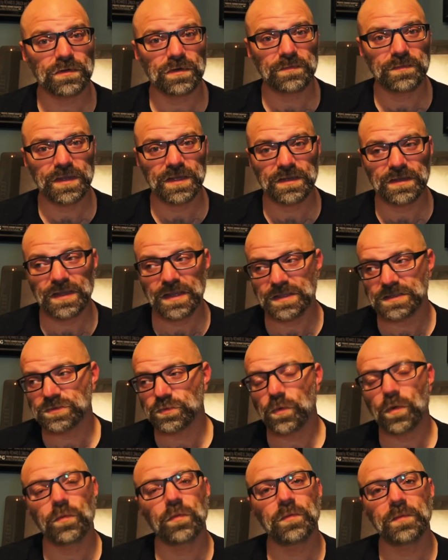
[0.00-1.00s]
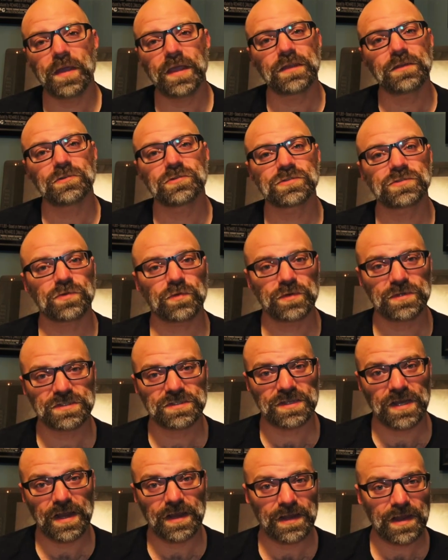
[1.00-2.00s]
I mean, it's what will make your story
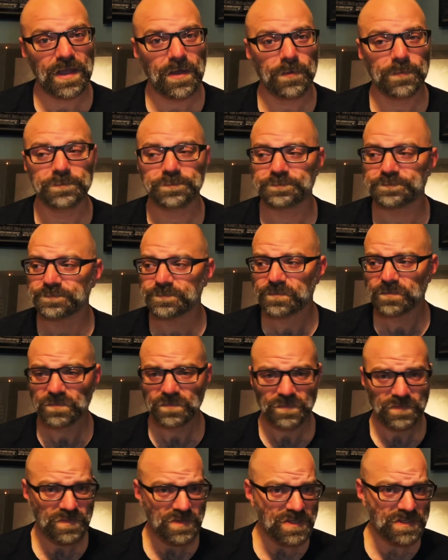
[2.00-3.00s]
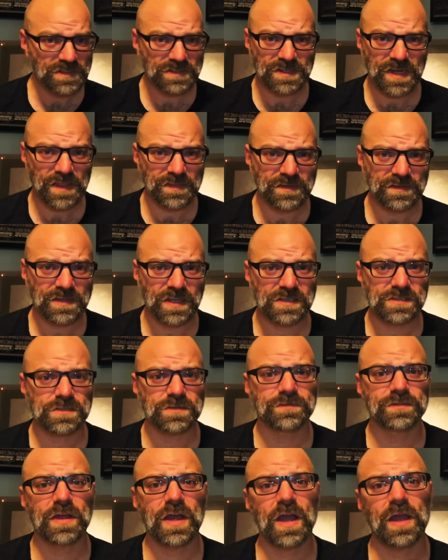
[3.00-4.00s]
stand out, stand the test of
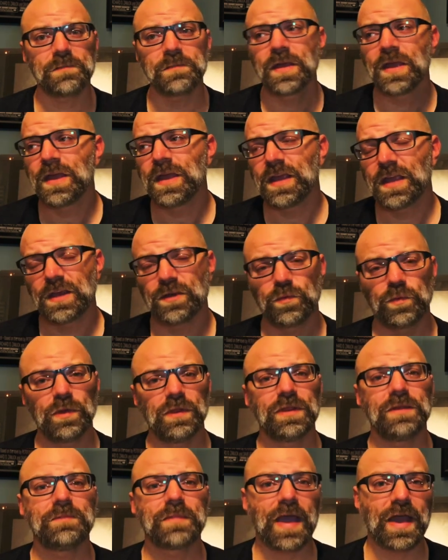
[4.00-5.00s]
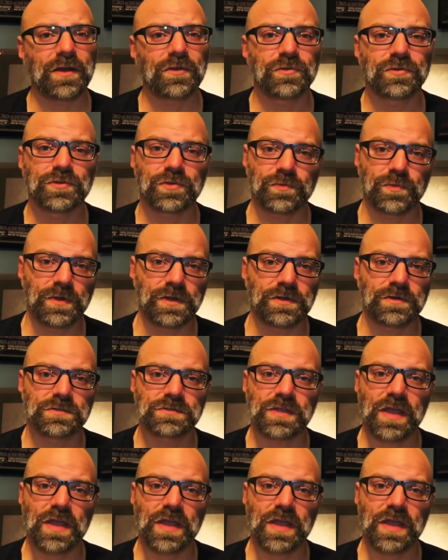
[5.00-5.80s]
time, and really matter to readers.